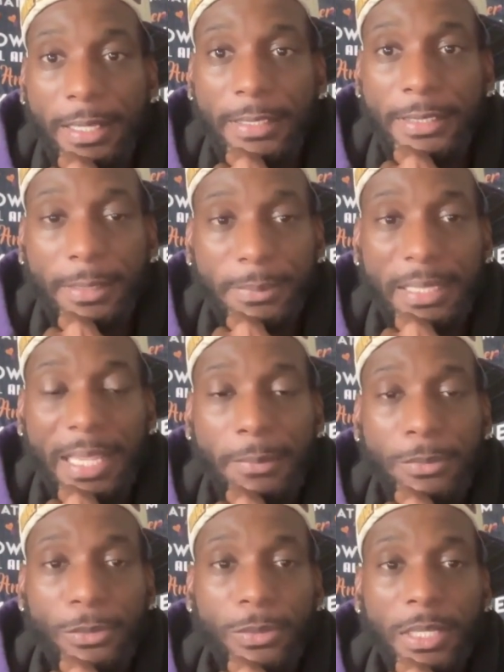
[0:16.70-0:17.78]

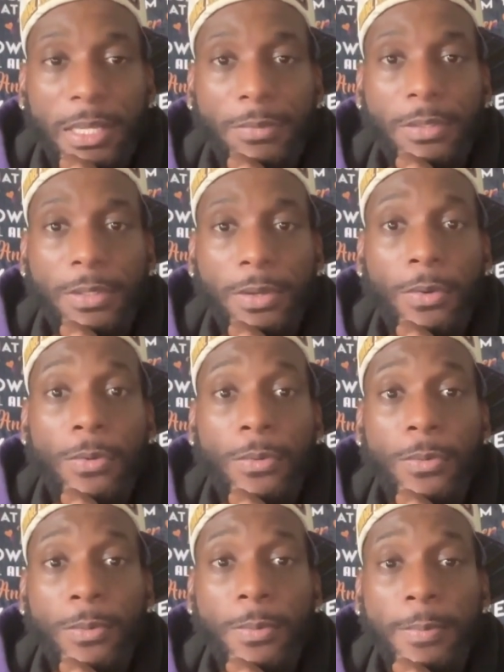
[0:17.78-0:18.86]
Sometimes you never
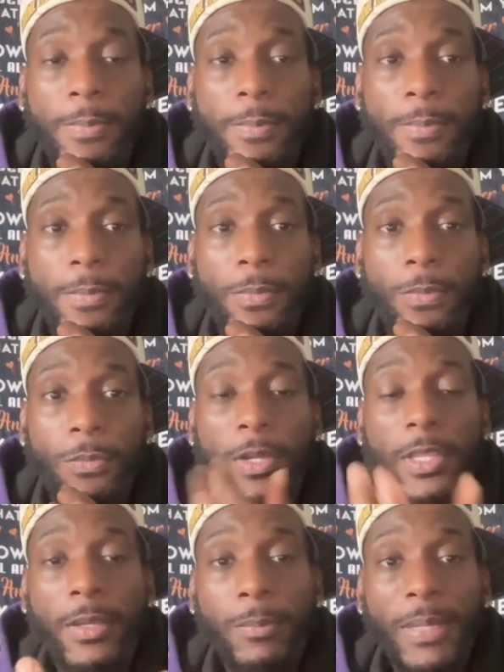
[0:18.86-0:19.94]
know where
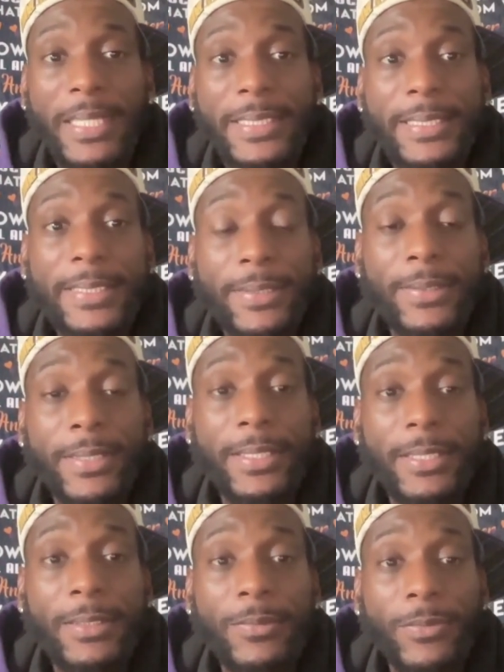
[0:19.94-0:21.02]
your blessing's going to
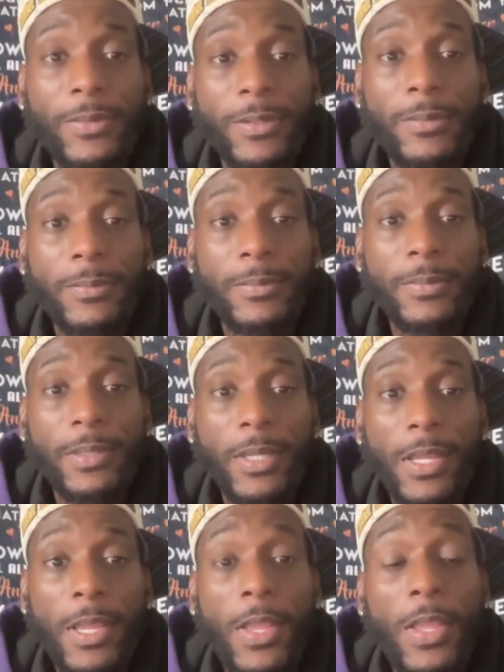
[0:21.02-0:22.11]
come from.
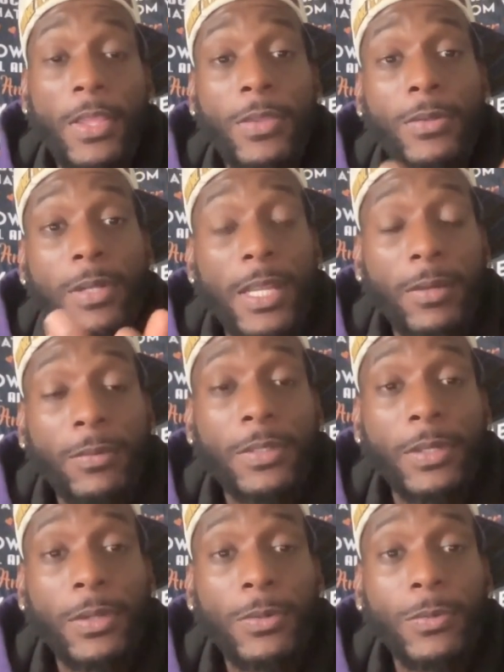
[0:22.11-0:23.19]
You never
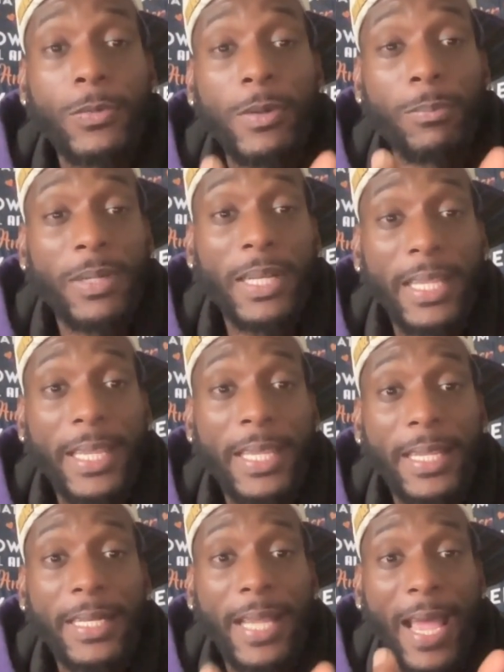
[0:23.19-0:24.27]
know what
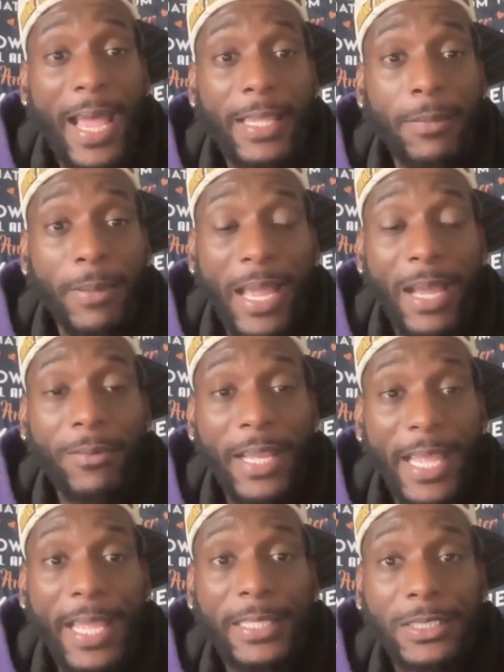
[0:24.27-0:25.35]
plan the higher power
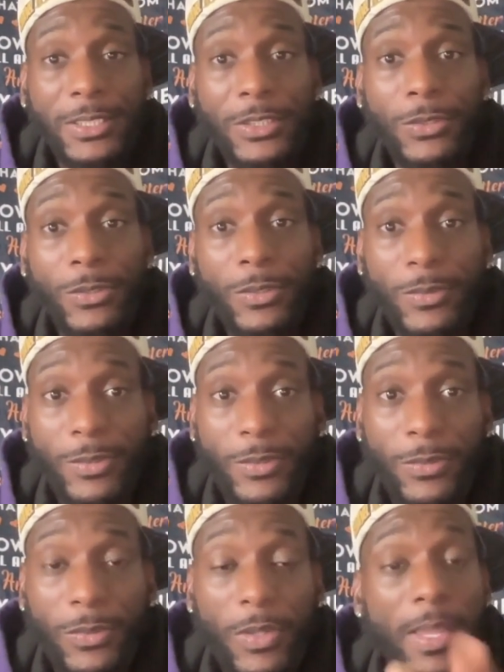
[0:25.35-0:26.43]
has in store for
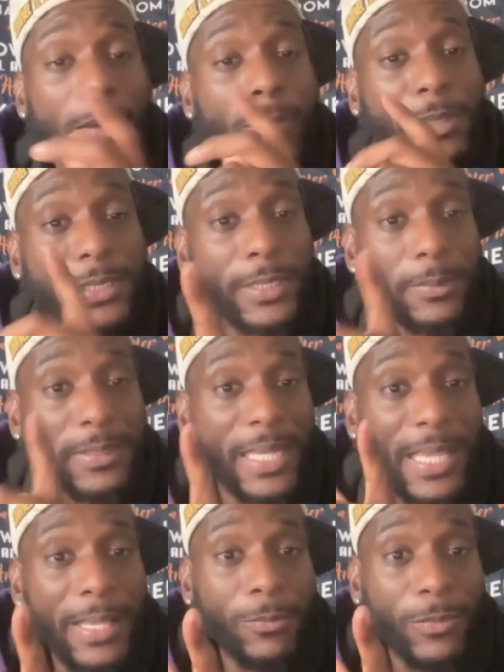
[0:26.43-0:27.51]
you. But
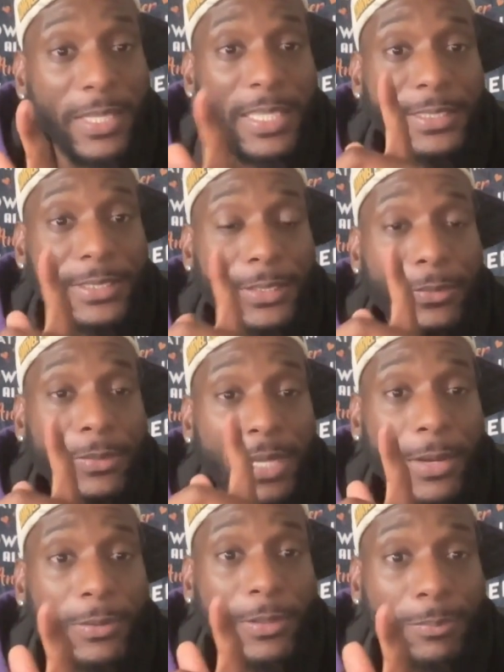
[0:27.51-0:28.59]
sometimes we get so
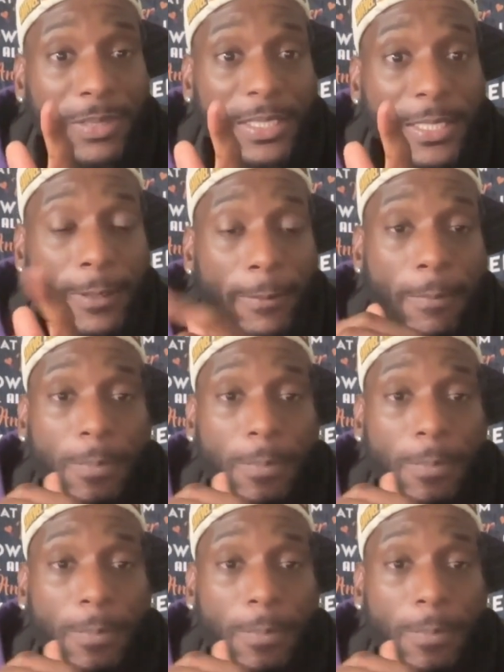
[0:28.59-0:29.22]
caught up in